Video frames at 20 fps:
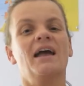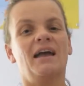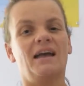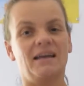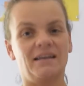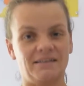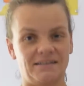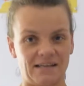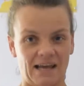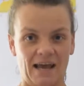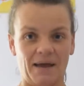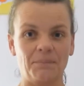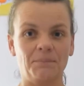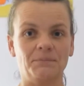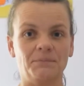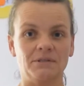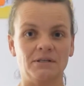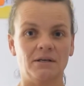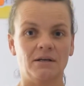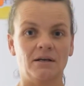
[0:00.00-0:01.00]

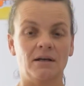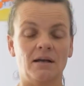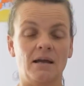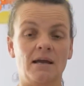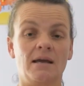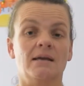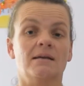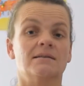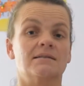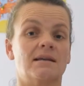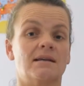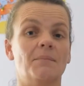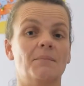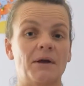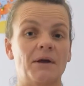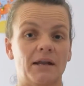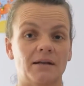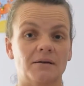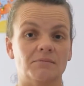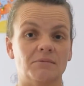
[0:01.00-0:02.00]
Adapt. Some
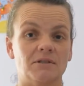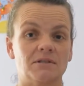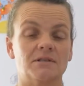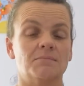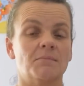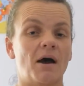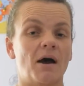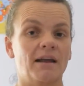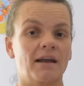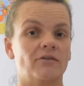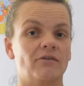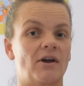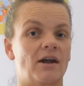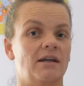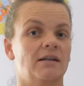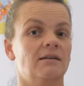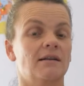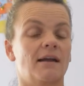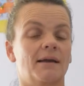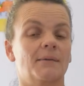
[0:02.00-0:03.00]
animals
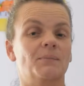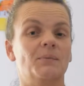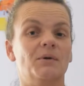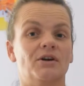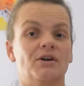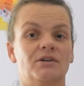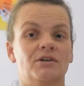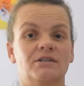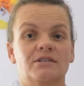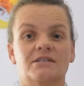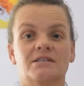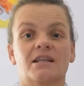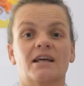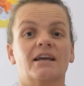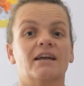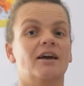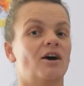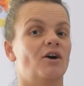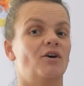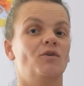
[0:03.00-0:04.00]
migrate, like birds. They
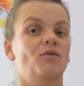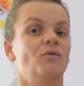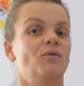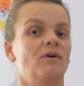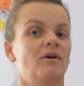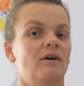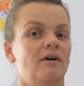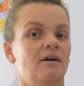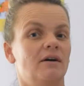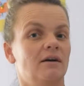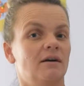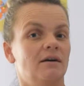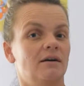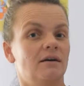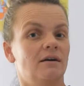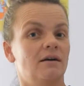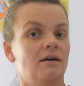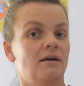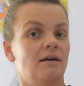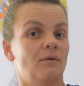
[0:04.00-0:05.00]
go,
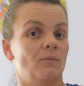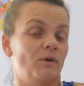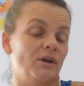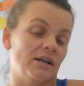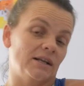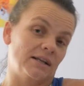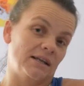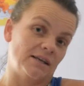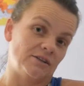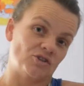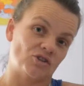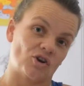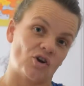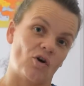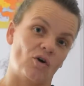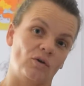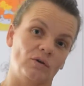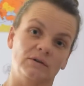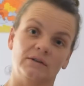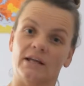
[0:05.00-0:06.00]
when it gets
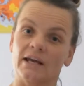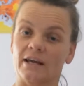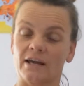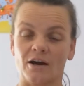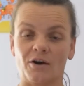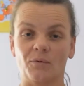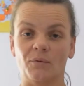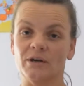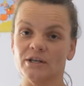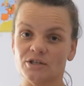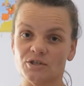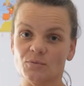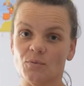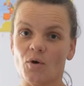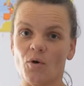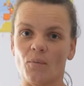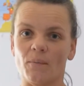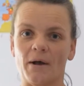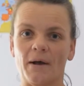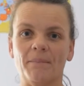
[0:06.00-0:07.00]
cold, they go where it's
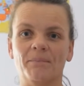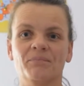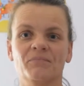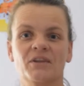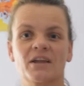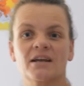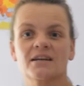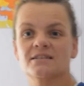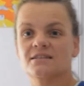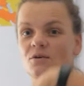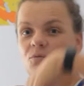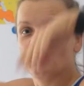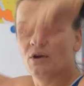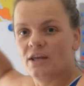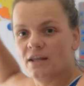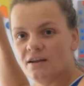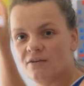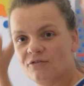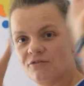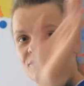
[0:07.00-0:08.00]
warmer. So we're
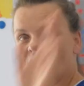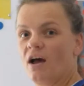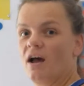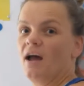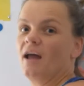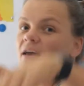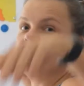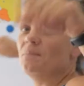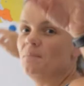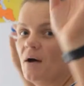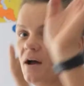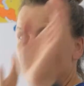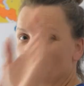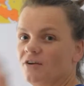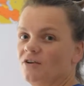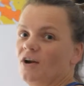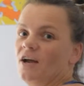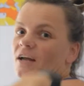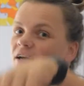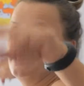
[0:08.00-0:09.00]
going to fly,
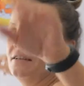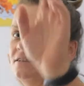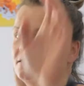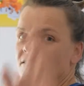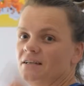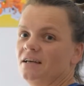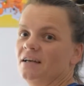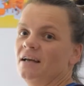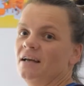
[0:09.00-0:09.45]
migrate.